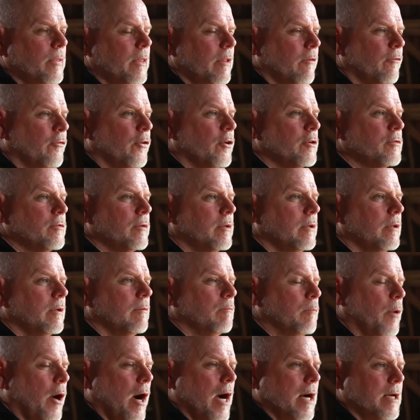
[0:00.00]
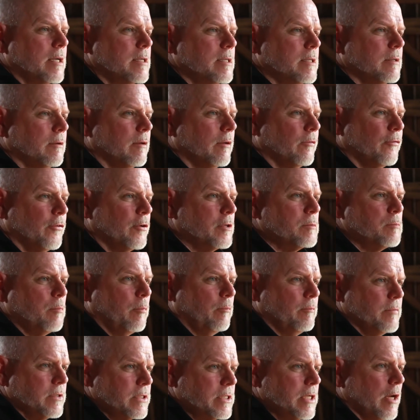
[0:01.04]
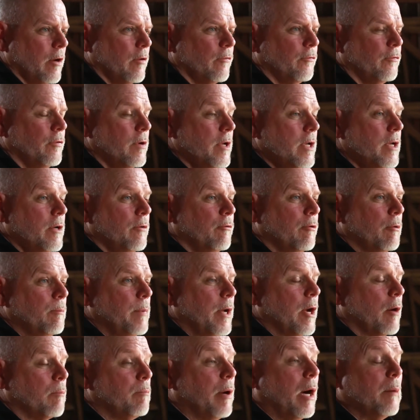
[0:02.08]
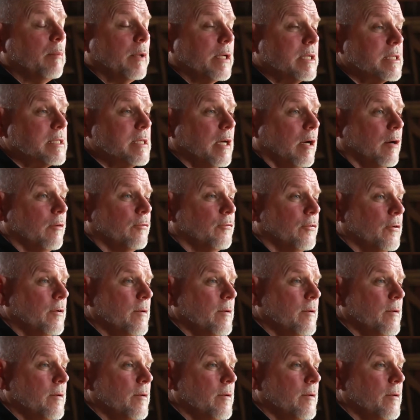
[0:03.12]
The first box, or the first self, would be our public self.